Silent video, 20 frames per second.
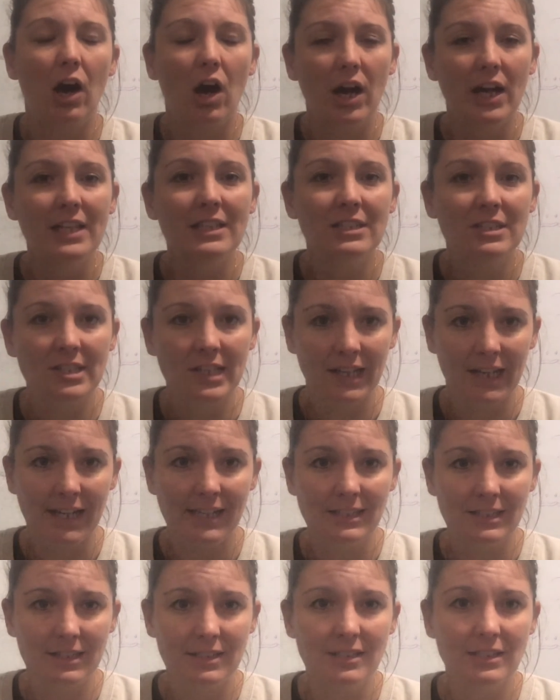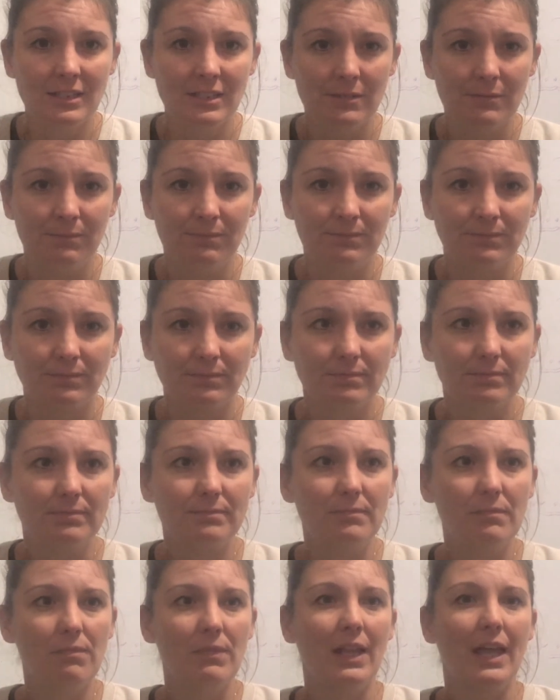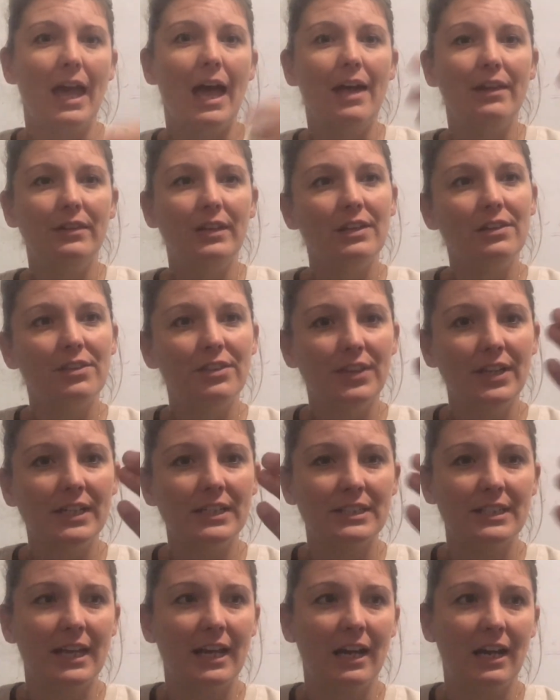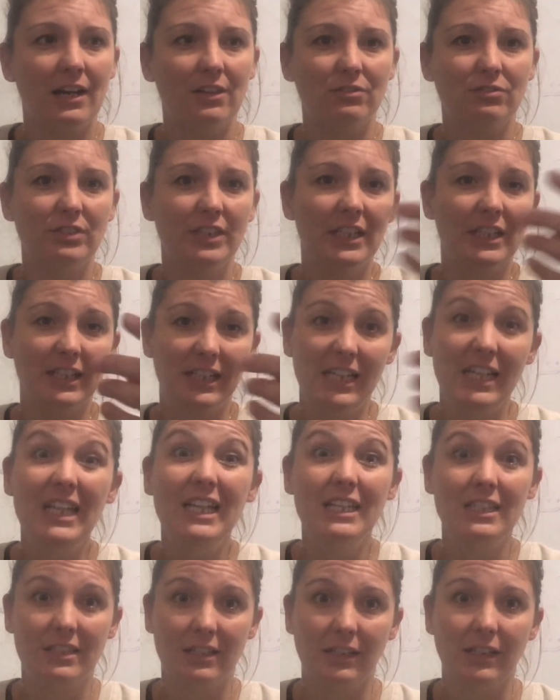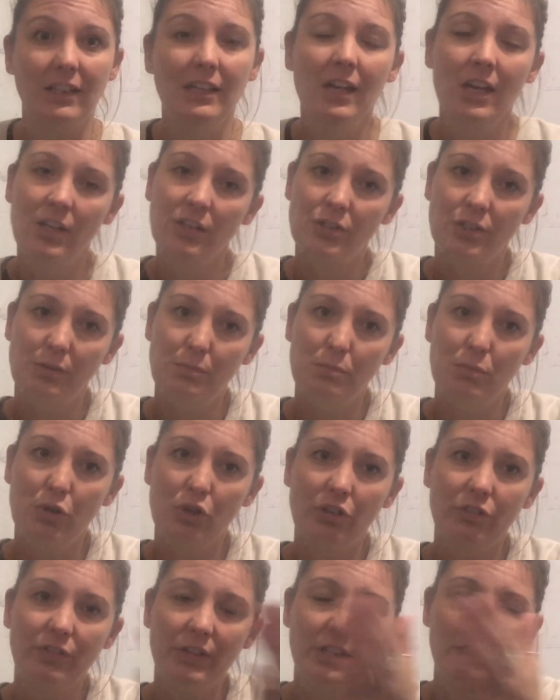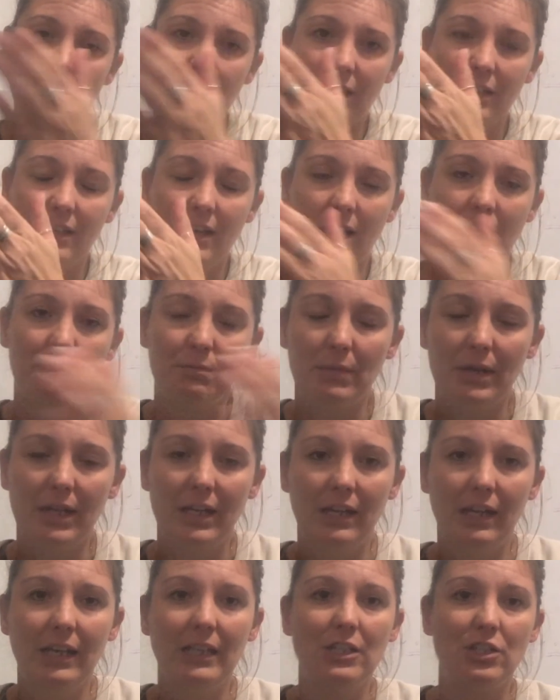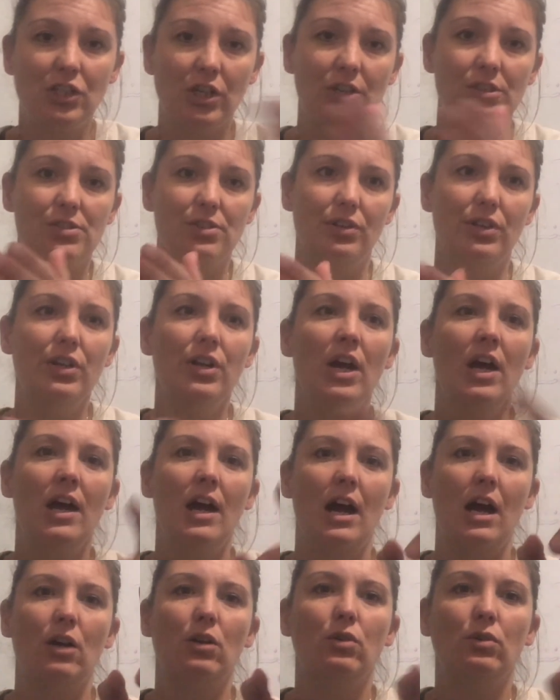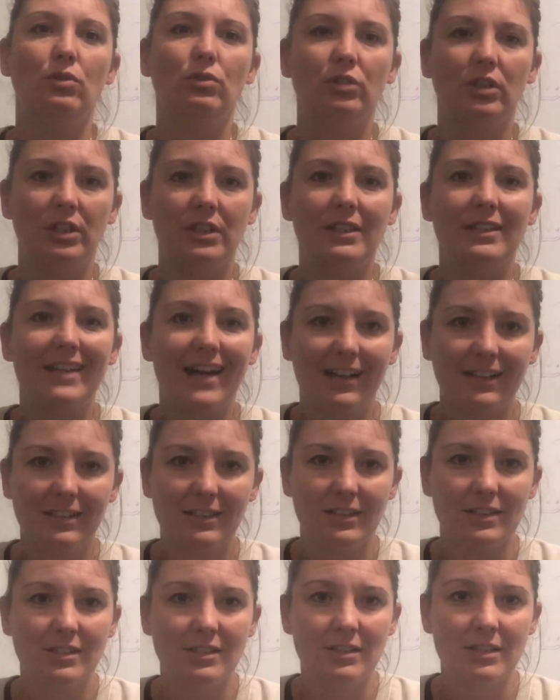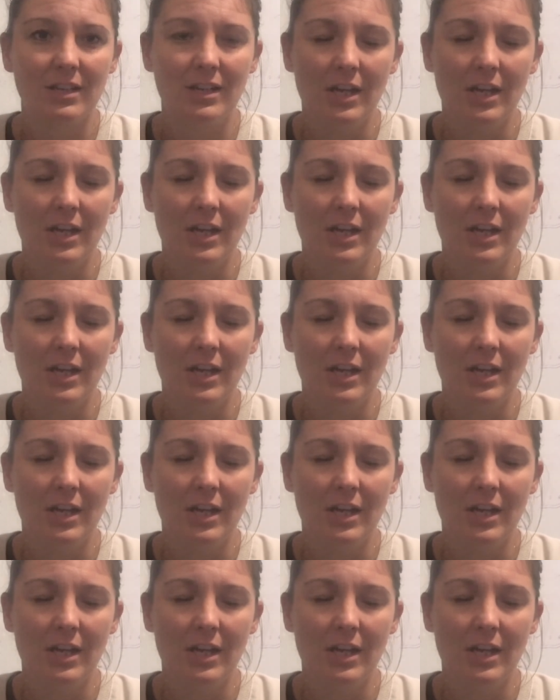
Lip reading: insulators, and then things that are really easy to move energy through are called conductors.